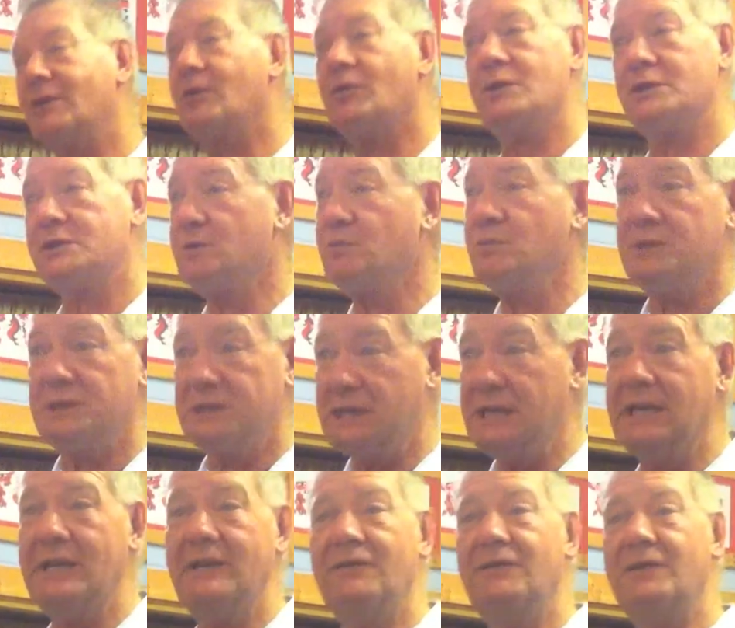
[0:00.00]
Christmas
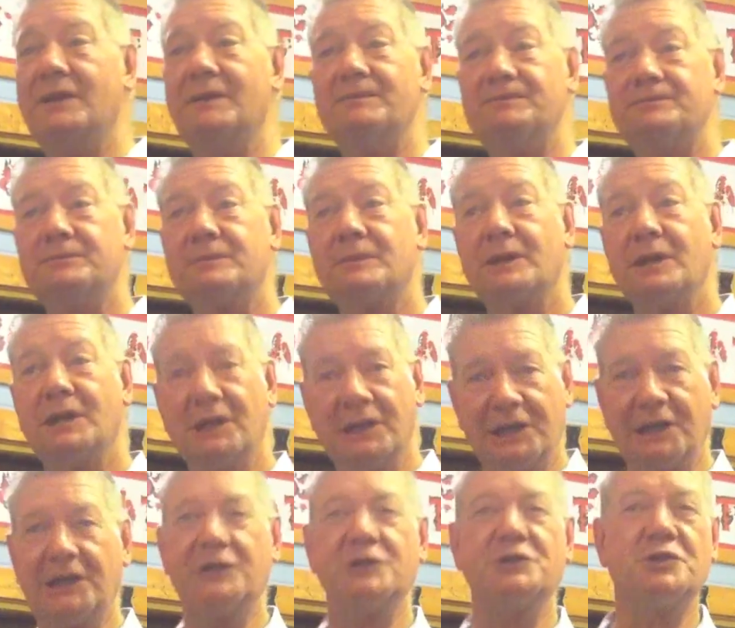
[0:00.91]
Eve and
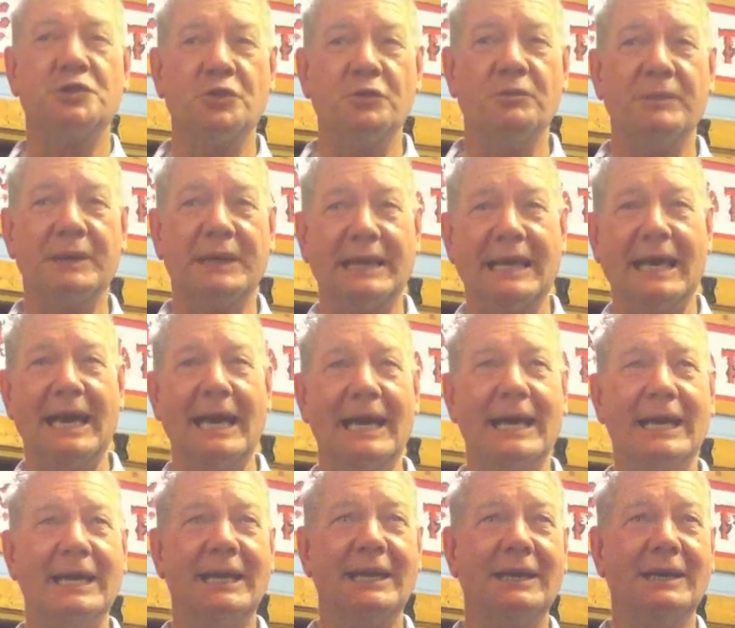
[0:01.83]
little Sue
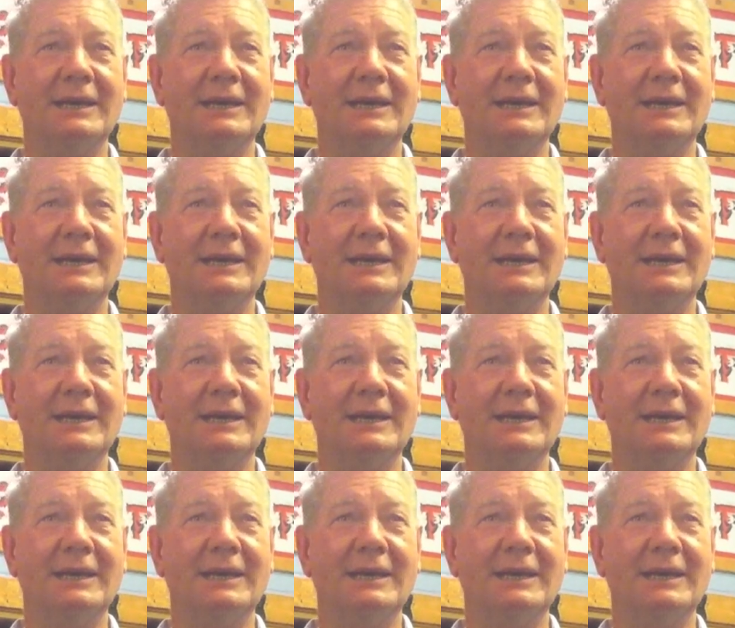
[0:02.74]
McKay.